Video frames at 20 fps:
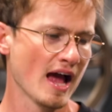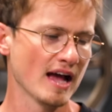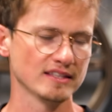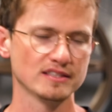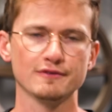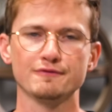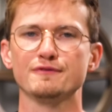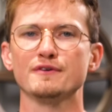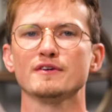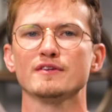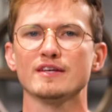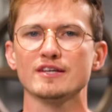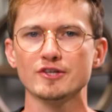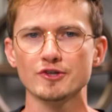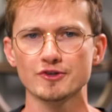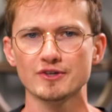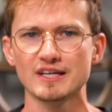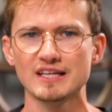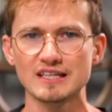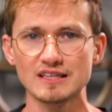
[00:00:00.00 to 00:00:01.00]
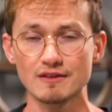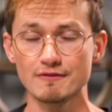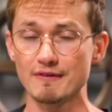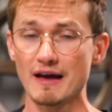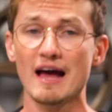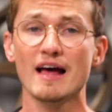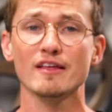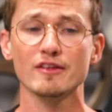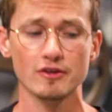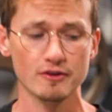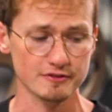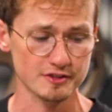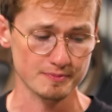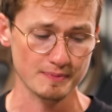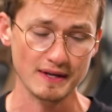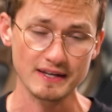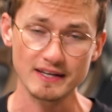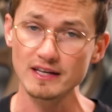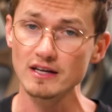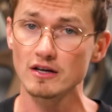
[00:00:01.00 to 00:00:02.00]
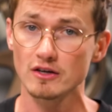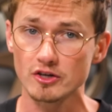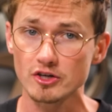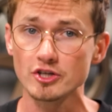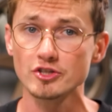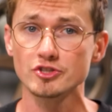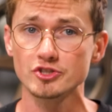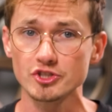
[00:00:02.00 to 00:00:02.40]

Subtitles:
to feel like you're getting the value of spending a good